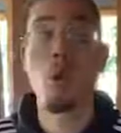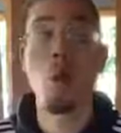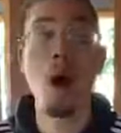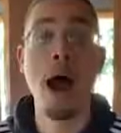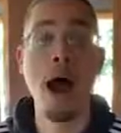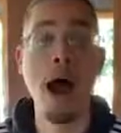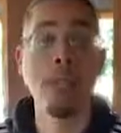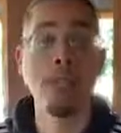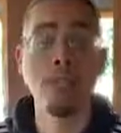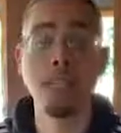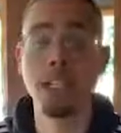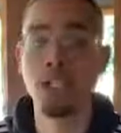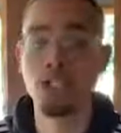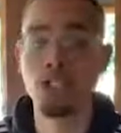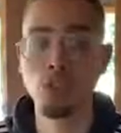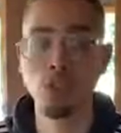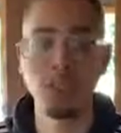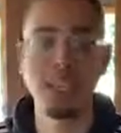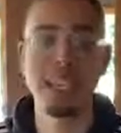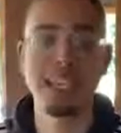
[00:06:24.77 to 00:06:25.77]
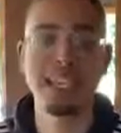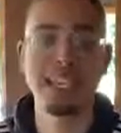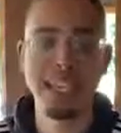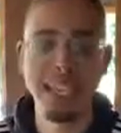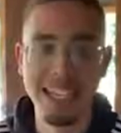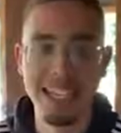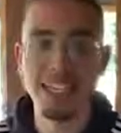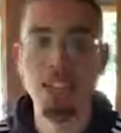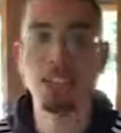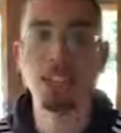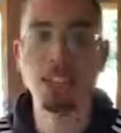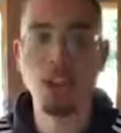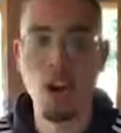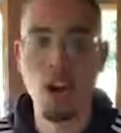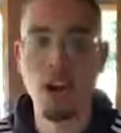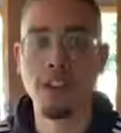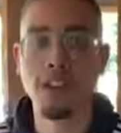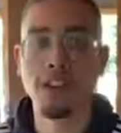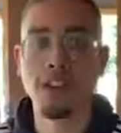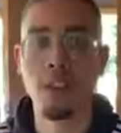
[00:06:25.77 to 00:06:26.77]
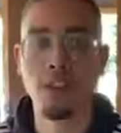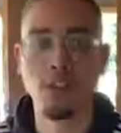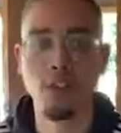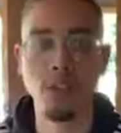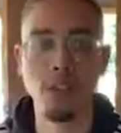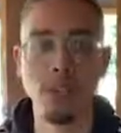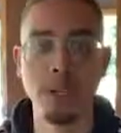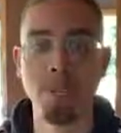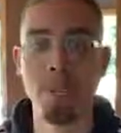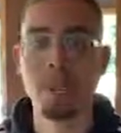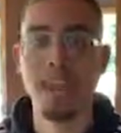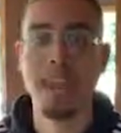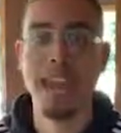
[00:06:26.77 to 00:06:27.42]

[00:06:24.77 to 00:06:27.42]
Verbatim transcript: Why? Because you can get started for free,